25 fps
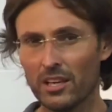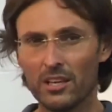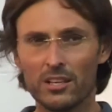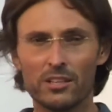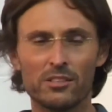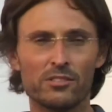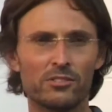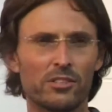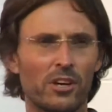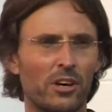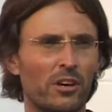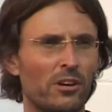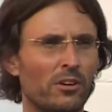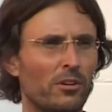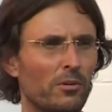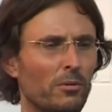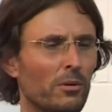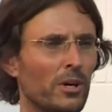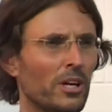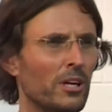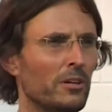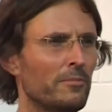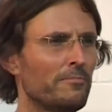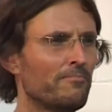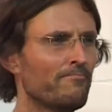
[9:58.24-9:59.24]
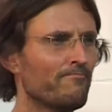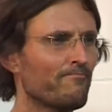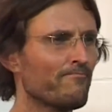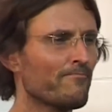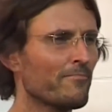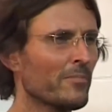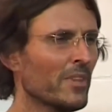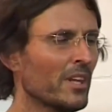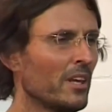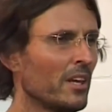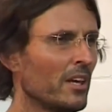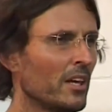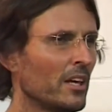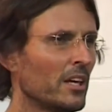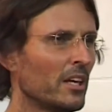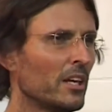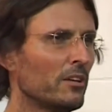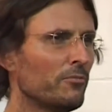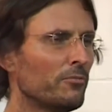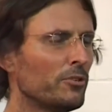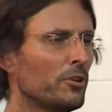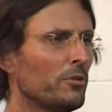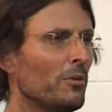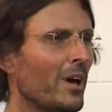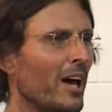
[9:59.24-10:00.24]
So um,
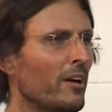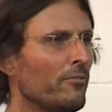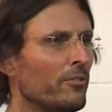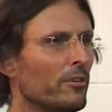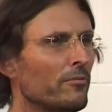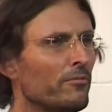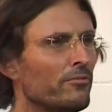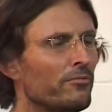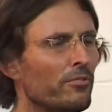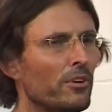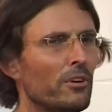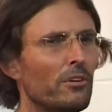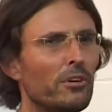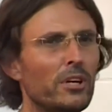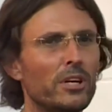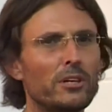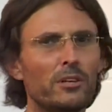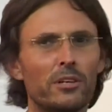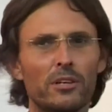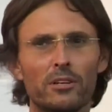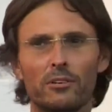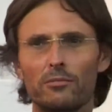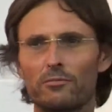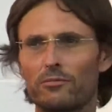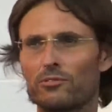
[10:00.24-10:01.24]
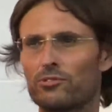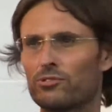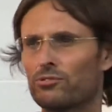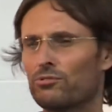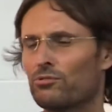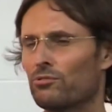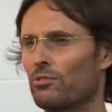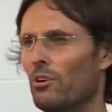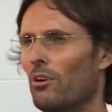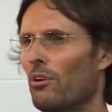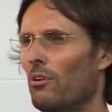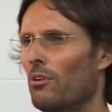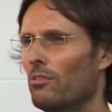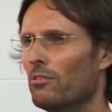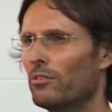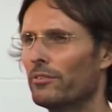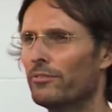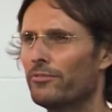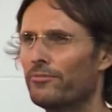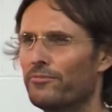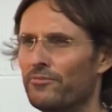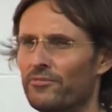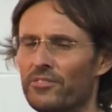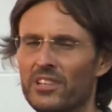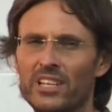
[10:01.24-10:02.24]
if you have a very strong
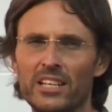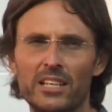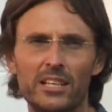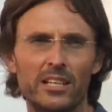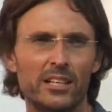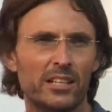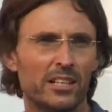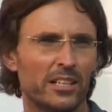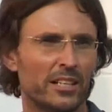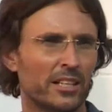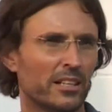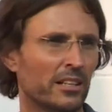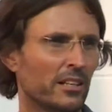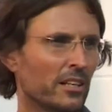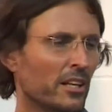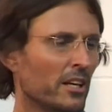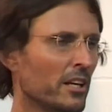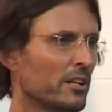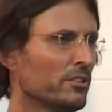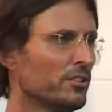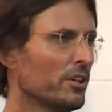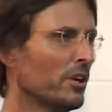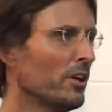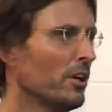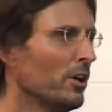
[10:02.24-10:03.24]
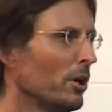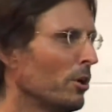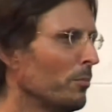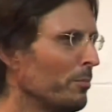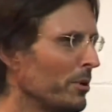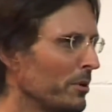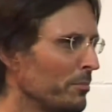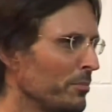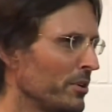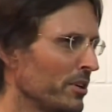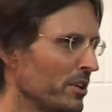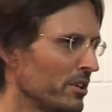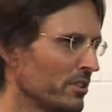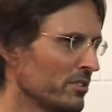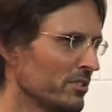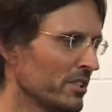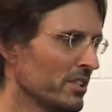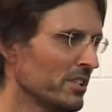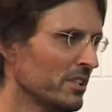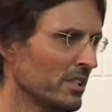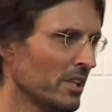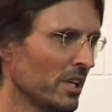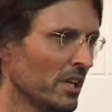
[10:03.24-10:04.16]
feeling to help a person,